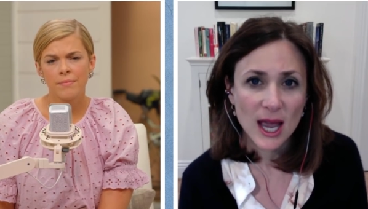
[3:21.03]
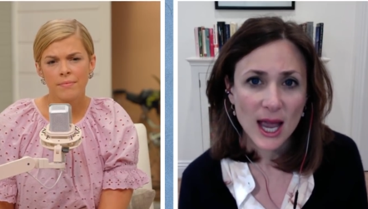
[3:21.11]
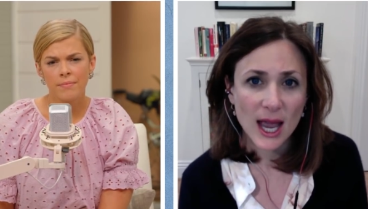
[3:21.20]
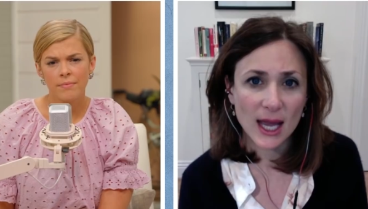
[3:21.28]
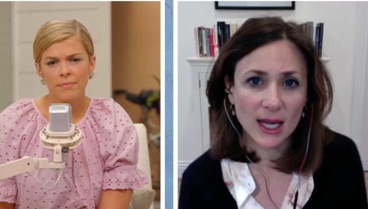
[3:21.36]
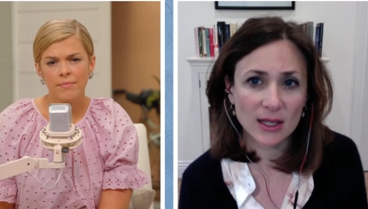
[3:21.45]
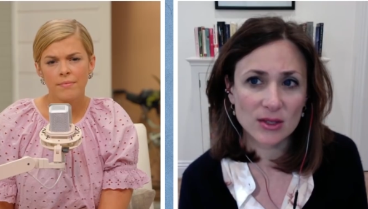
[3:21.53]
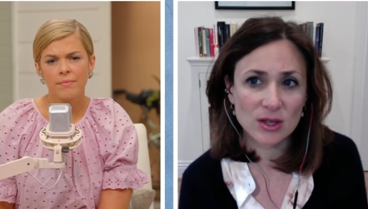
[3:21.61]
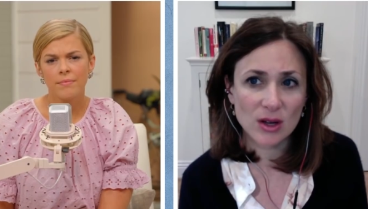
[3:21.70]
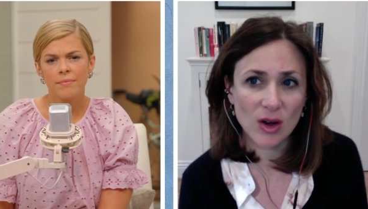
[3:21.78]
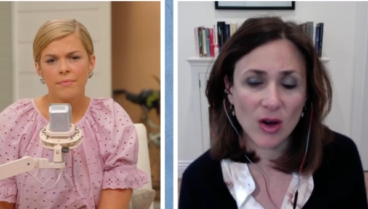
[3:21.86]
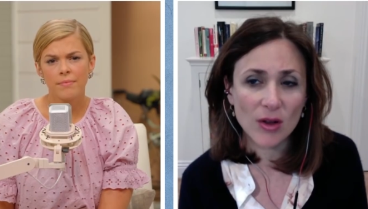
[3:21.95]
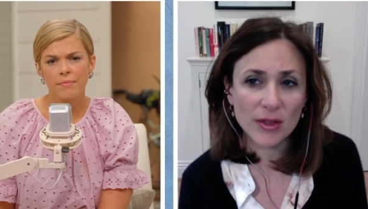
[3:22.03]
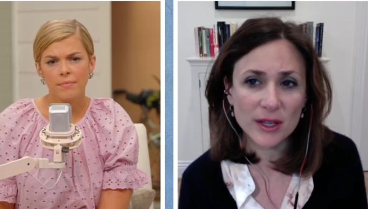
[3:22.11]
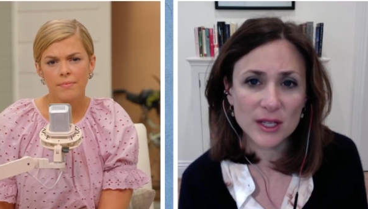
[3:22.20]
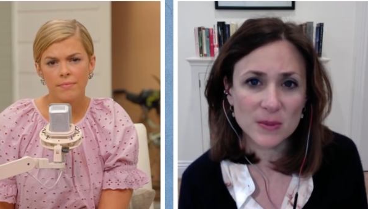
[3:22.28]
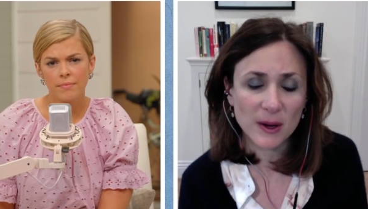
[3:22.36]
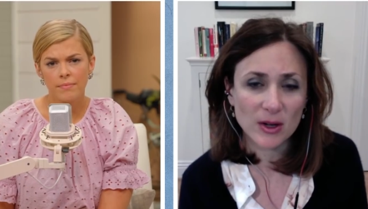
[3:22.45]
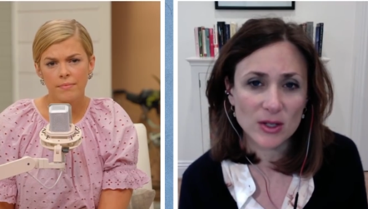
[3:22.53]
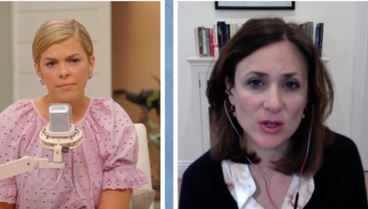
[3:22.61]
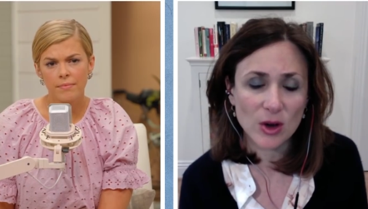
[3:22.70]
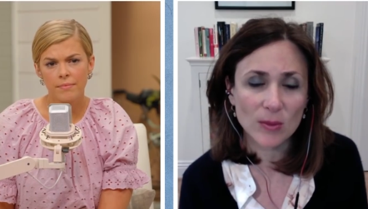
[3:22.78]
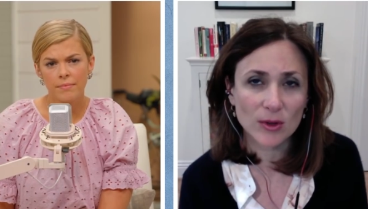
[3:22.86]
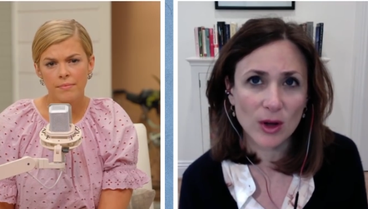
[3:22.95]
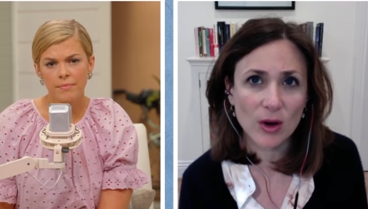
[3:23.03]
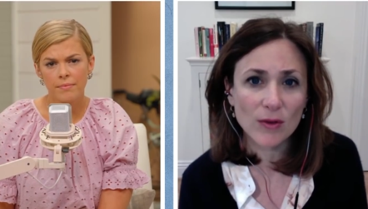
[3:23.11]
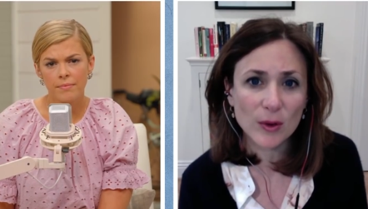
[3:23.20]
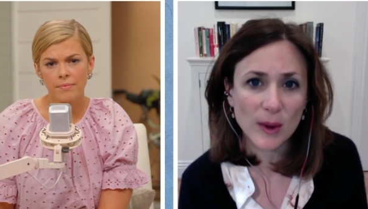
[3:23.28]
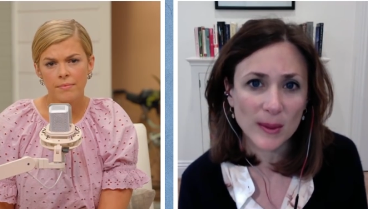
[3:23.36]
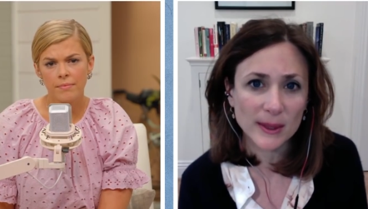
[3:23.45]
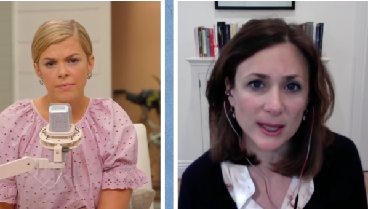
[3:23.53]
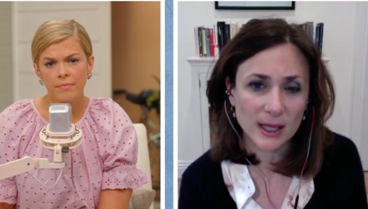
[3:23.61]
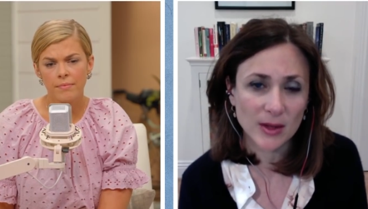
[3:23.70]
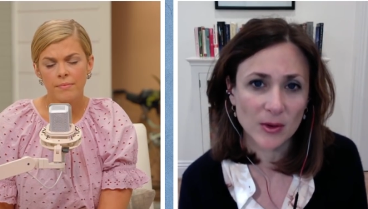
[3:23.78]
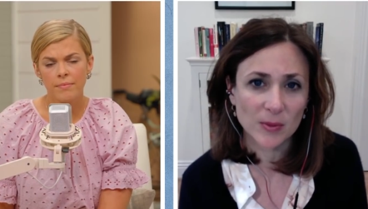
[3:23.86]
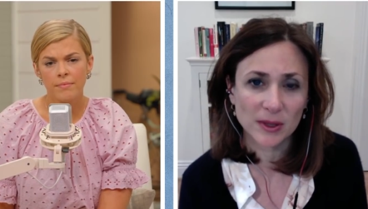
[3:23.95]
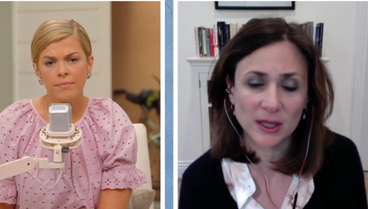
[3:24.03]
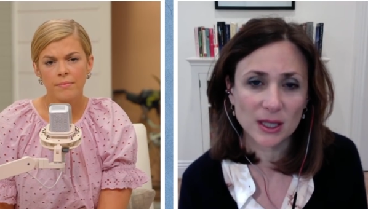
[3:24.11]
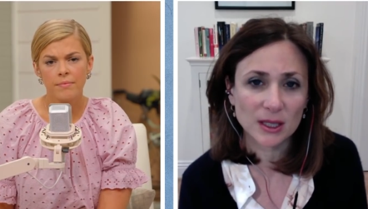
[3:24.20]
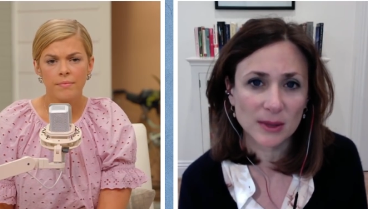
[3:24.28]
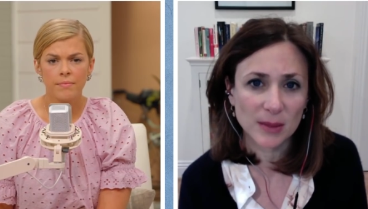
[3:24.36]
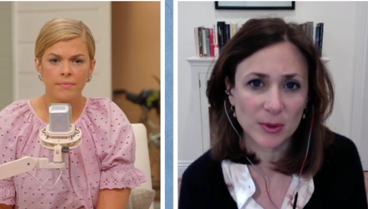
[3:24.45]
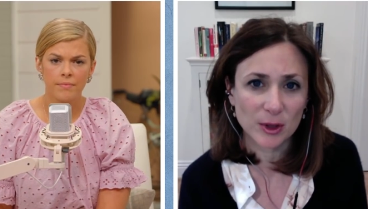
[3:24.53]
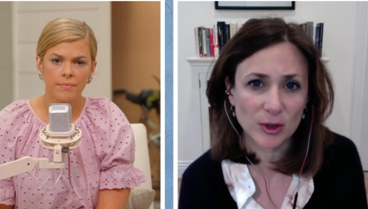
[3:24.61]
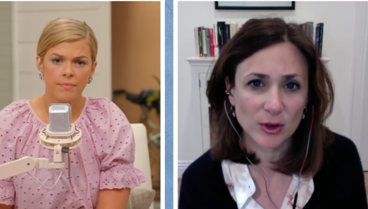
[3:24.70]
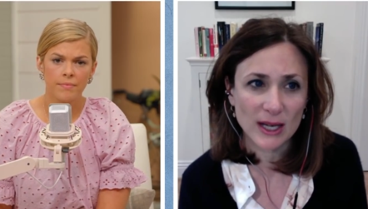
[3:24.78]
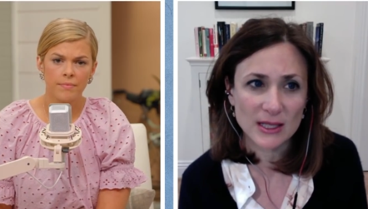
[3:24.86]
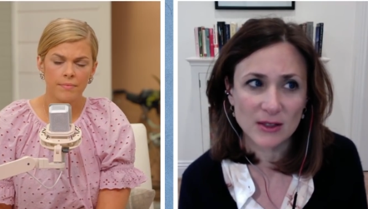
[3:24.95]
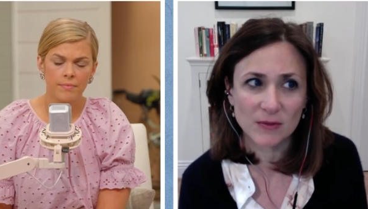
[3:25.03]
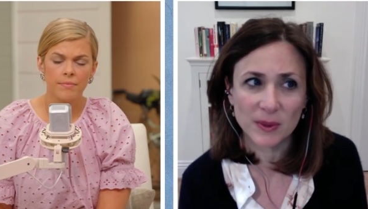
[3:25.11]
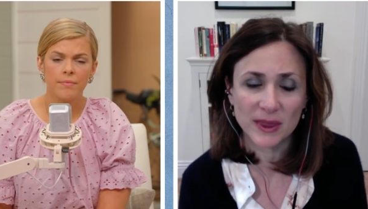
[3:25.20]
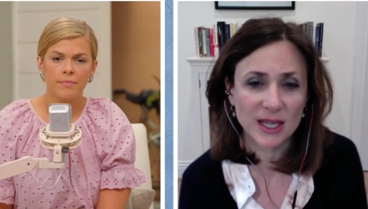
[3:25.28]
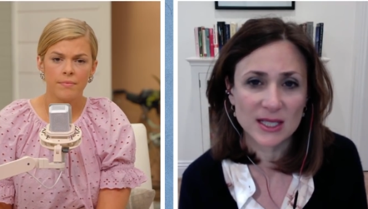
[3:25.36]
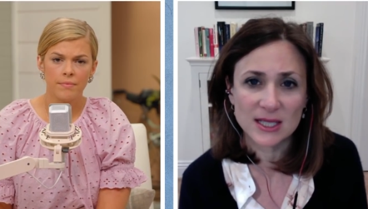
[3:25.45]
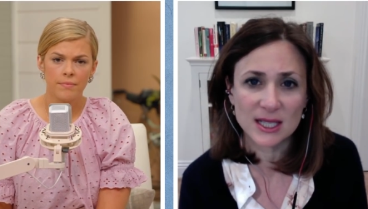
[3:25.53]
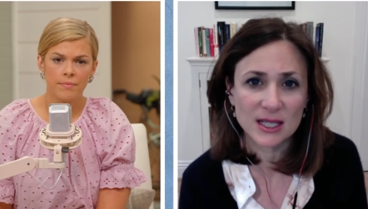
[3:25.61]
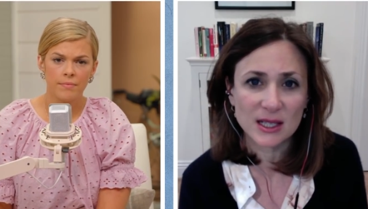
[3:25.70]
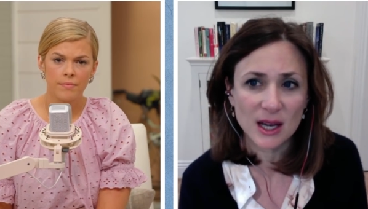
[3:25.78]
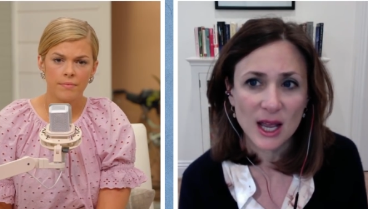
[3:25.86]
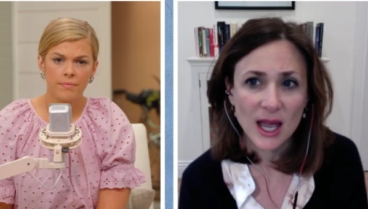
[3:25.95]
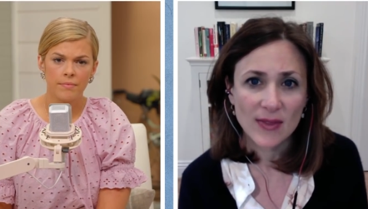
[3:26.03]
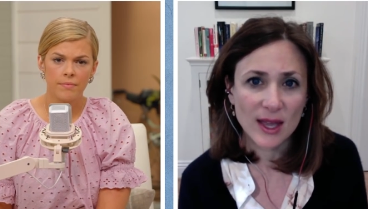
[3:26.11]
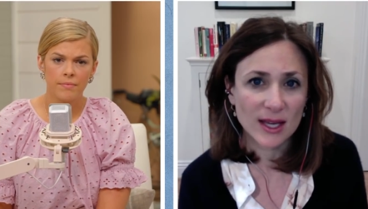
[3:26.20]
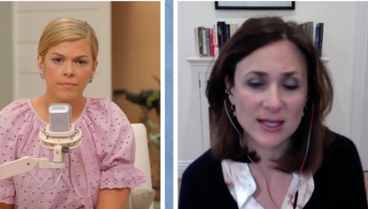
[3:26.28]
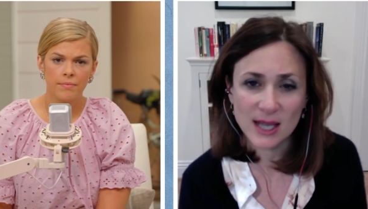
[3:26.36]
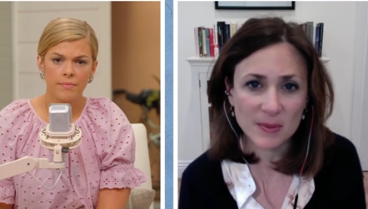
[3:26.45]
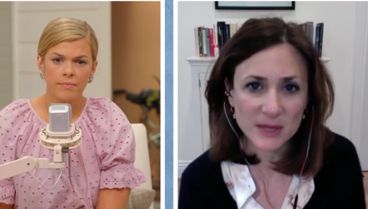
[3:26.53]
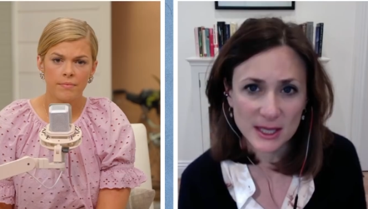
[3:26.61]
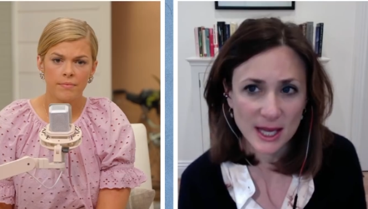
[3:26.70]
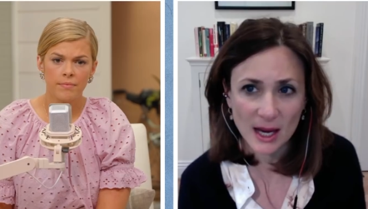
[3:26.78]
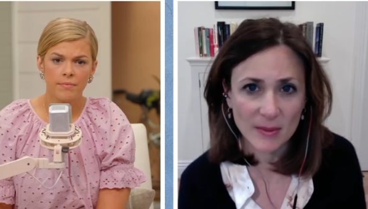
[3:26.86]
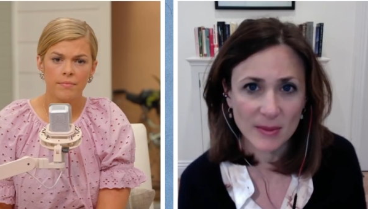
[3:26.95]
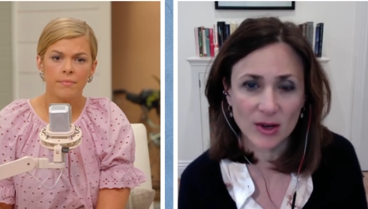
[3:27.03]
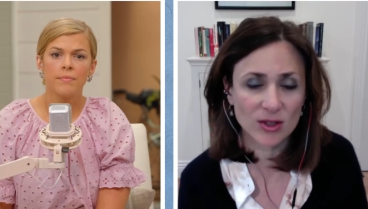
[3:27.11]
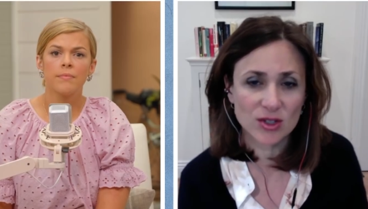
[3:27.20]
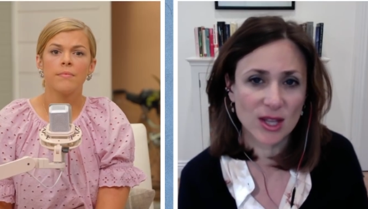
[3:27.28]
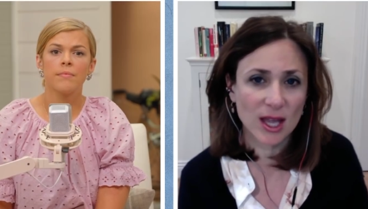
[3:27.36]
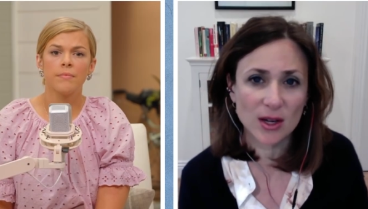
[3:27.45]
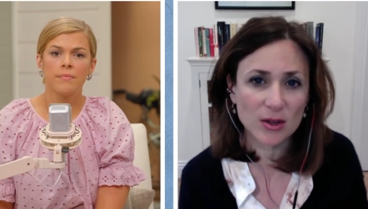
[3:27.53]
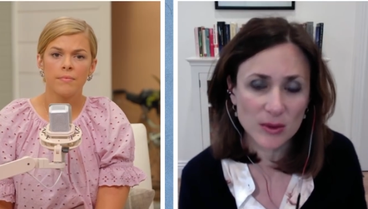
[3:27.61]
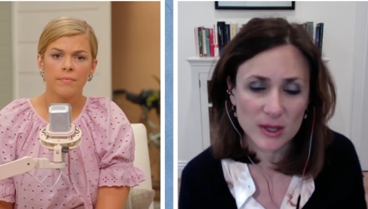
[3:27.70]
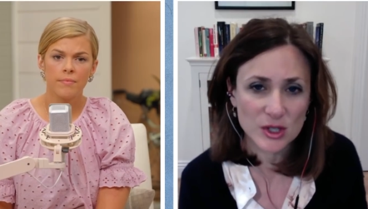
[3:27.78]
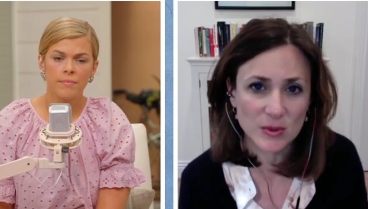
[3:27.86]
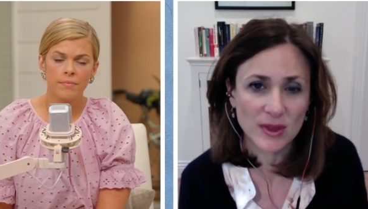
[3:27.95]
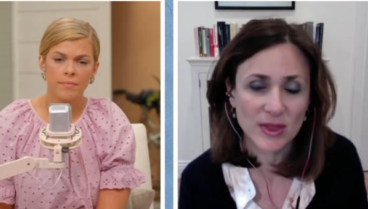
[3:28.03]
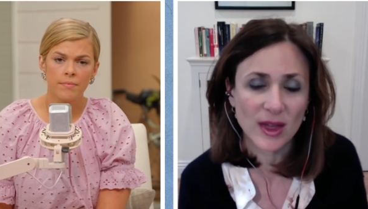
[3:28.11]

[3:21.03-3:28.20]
Speaker 1: And all these parents, almost overwhelmingly, they were politically progressive, but they didn't, they accepted gay marriage. They had no issue with